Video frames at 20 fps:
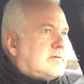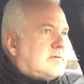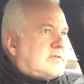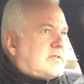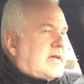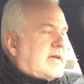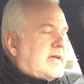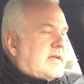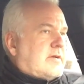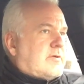
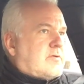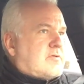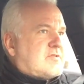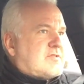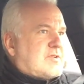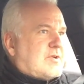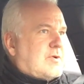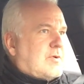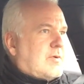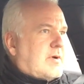10 or
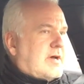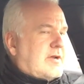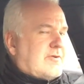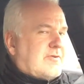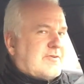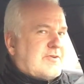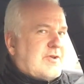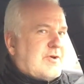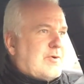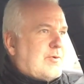so, I
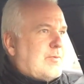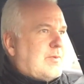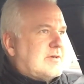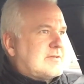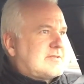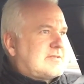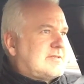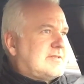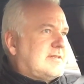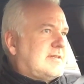don't know,
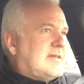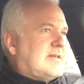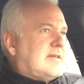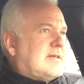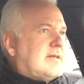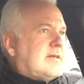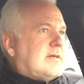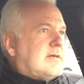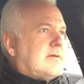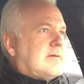but
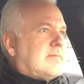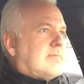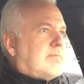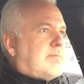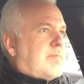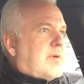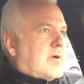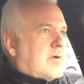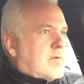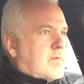
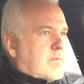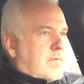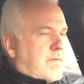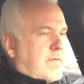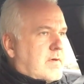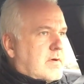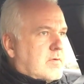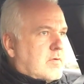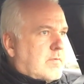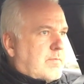both
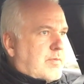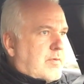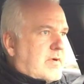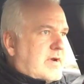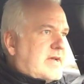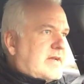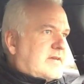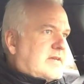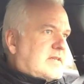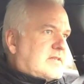
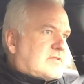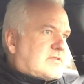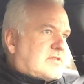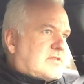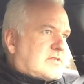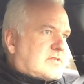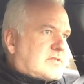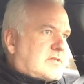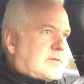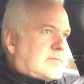operating
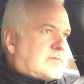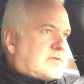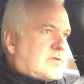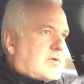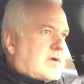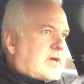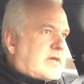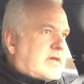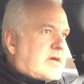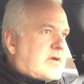systems.
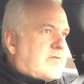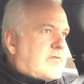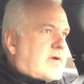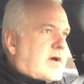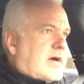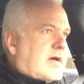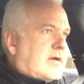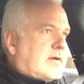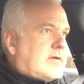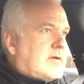I can
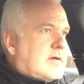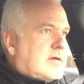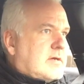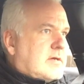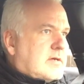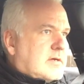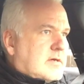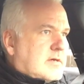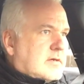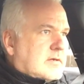run
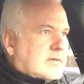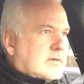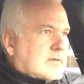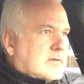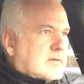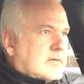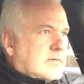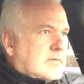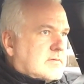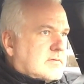
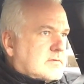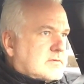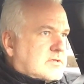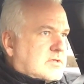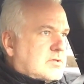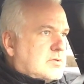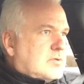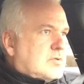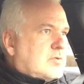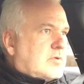
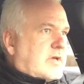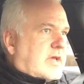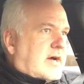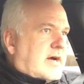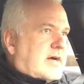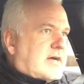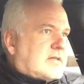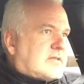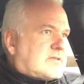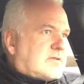two
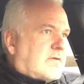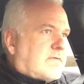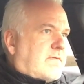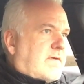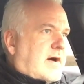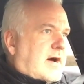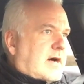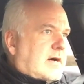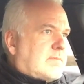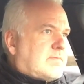kinds of
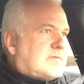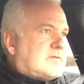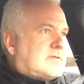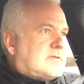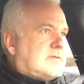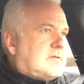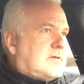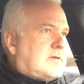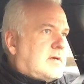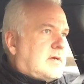
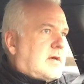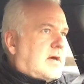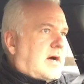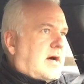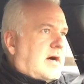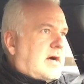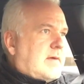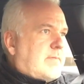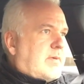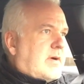apps,
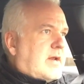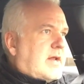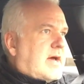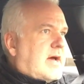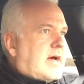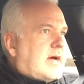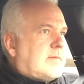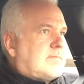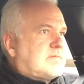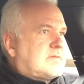iPad
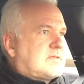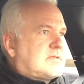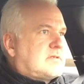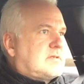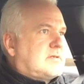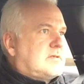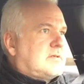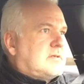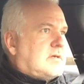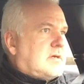
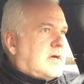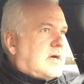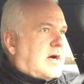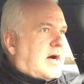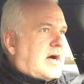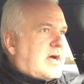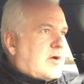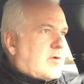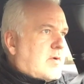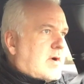apps,
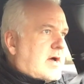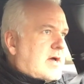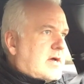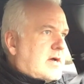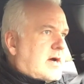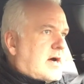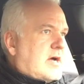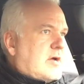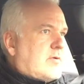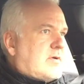
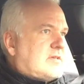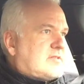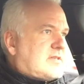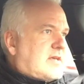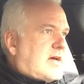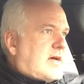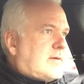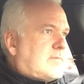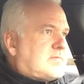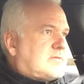iOS
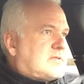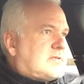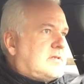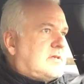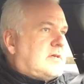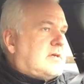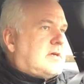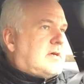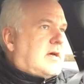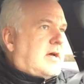apps,
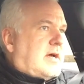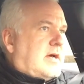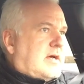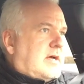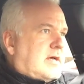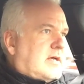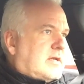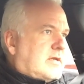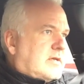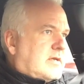
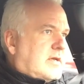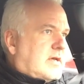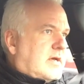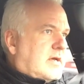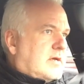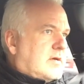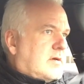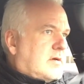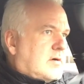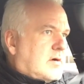and
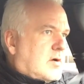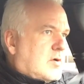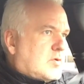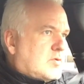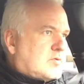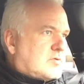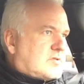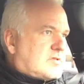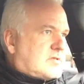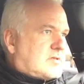
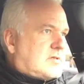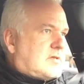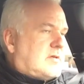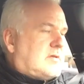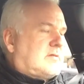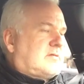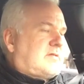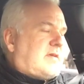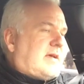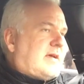OS
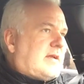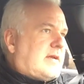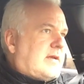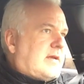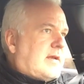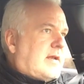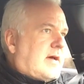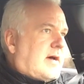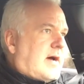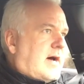
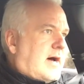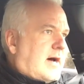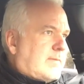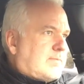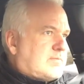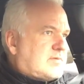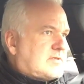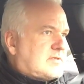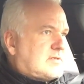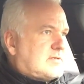10
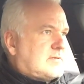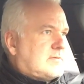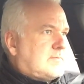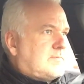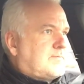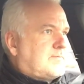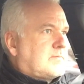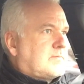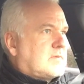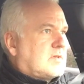apps
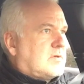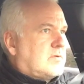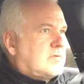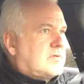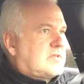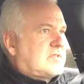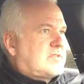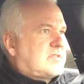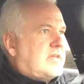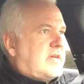on
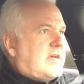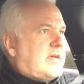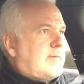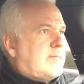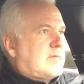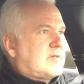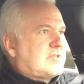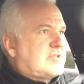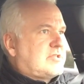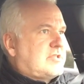the same
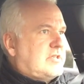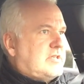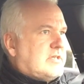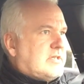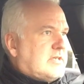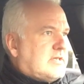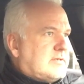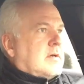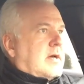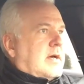
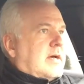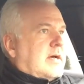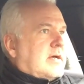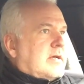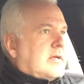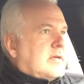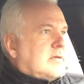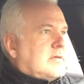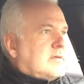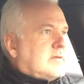machine.
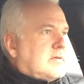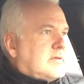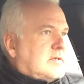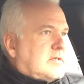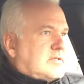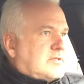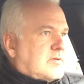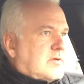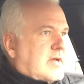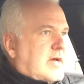And
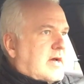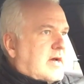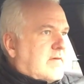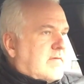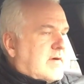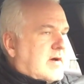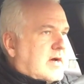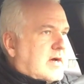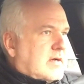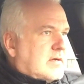it should have
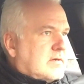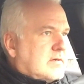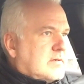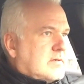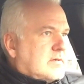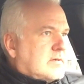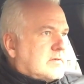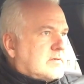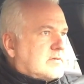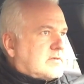a
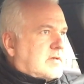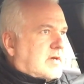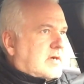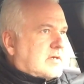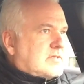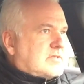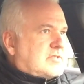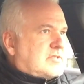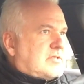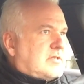
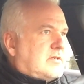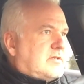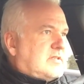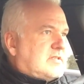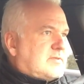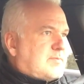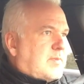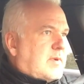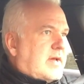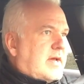touch
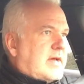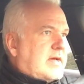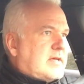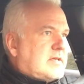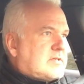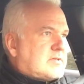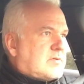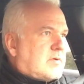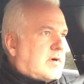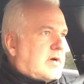display,
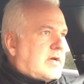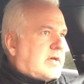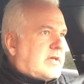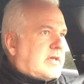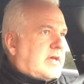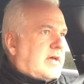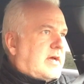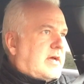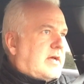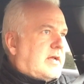so I
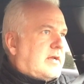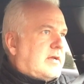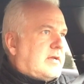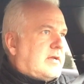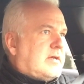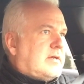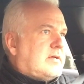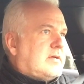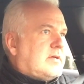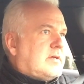
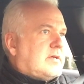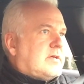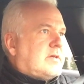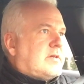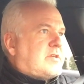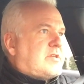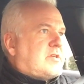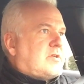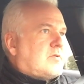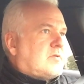can
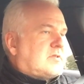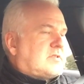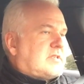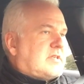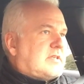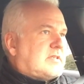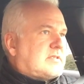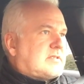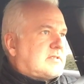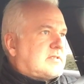use
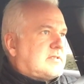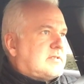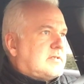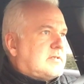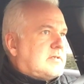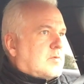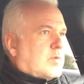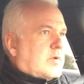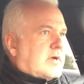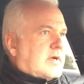it
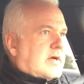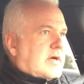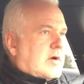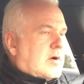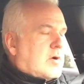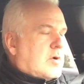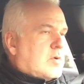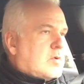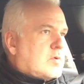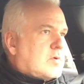when I'm
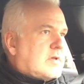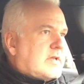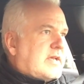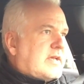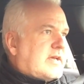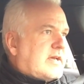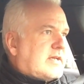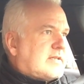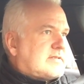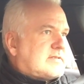holding
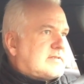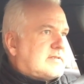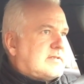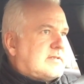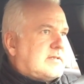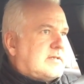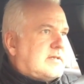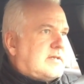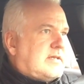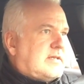it
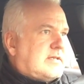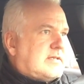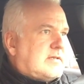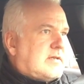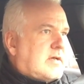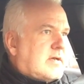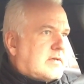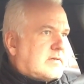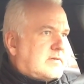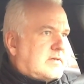in
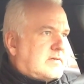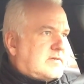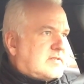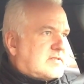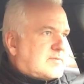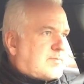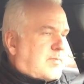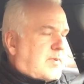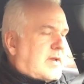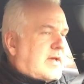the
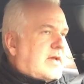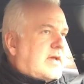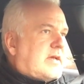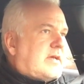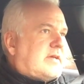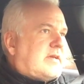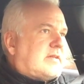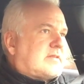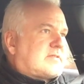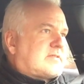
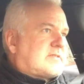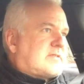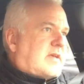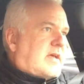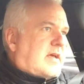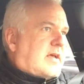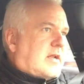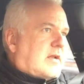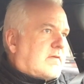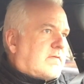display
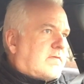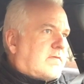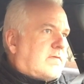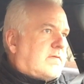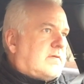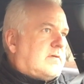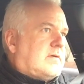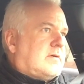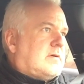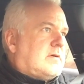
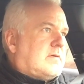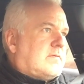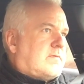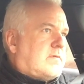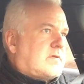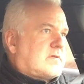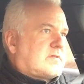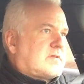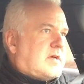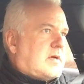itself,
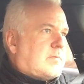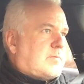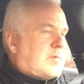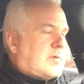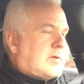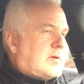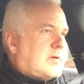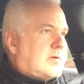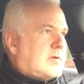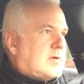for
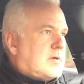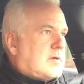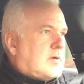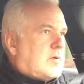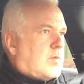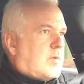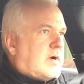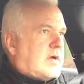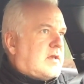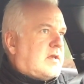example
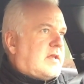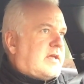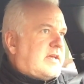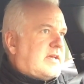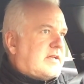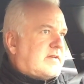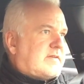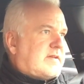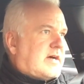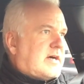while
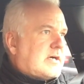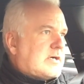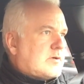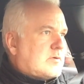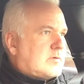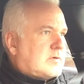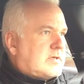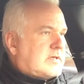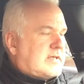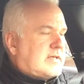laying
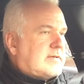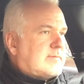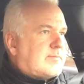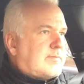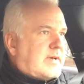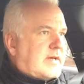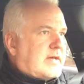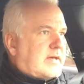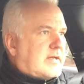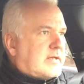down in
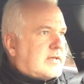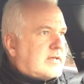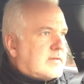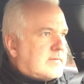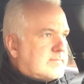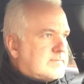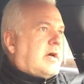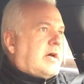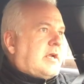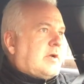bed.
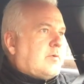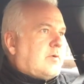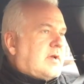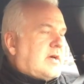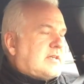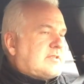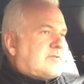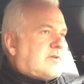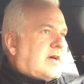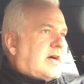And I would
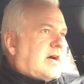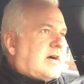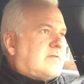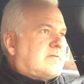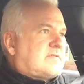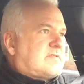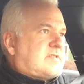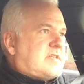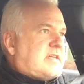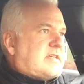like to
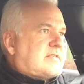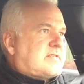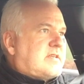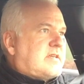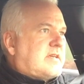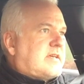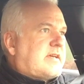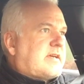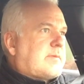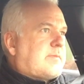have
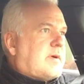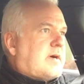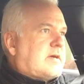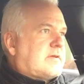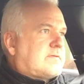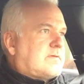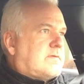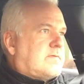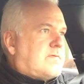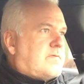16
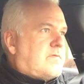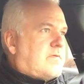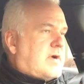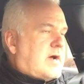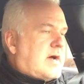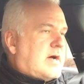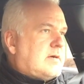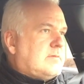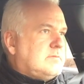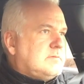gigabyte of
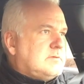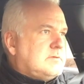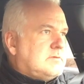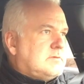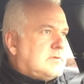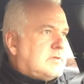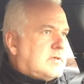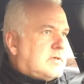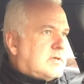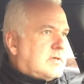RAM
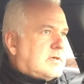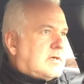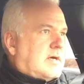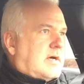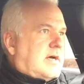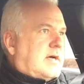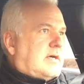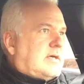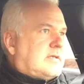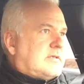
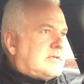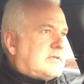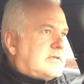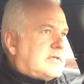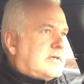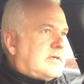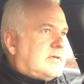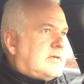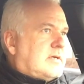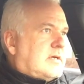and
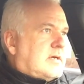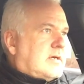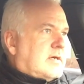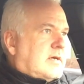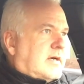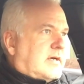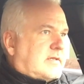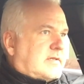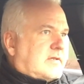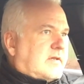
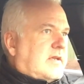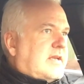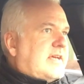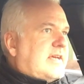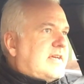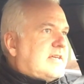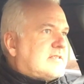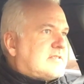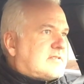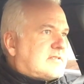at
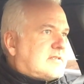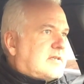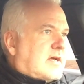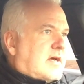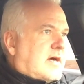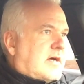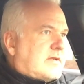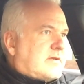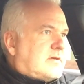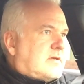least
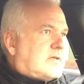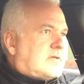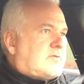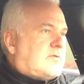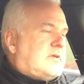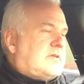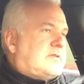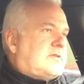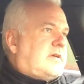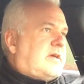
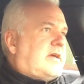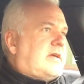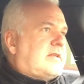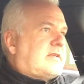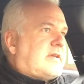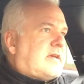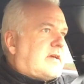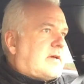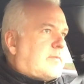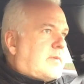128
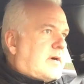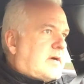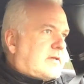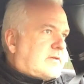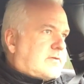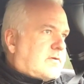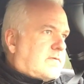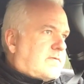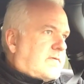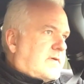
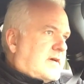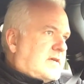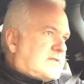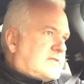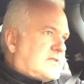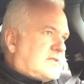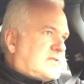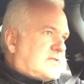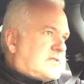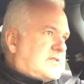gigabyte of
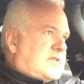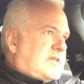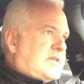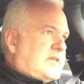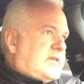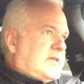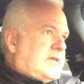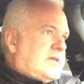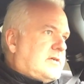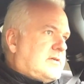
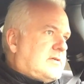SSD